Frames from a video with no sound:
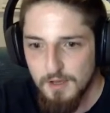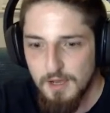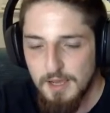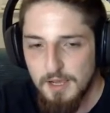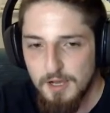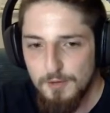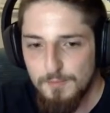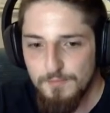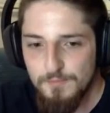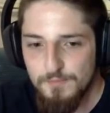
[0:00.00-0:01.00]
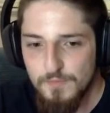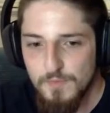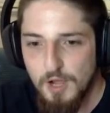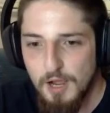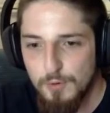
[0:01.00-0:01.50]
I
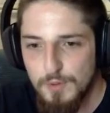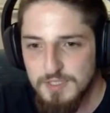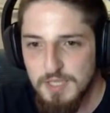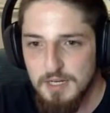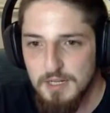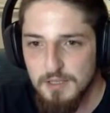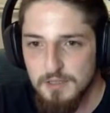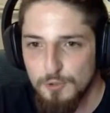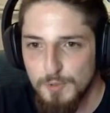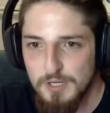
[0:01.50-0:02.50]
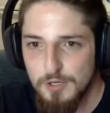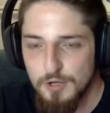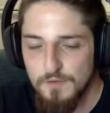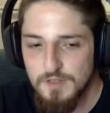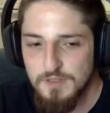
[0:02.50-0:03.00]
was getting a little bit
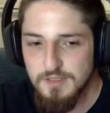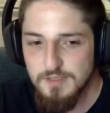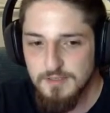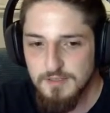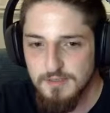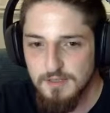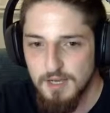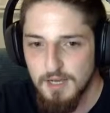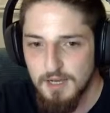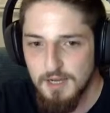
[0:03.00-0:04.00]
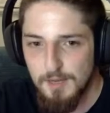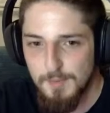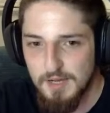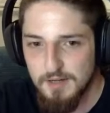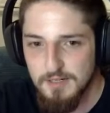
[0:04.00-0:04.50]
nervous
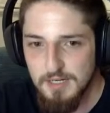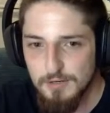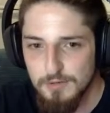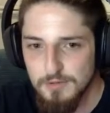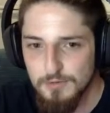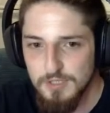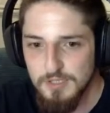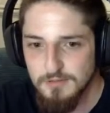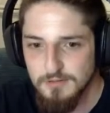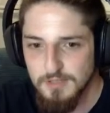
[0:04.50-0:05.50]
about Ginka and Luna,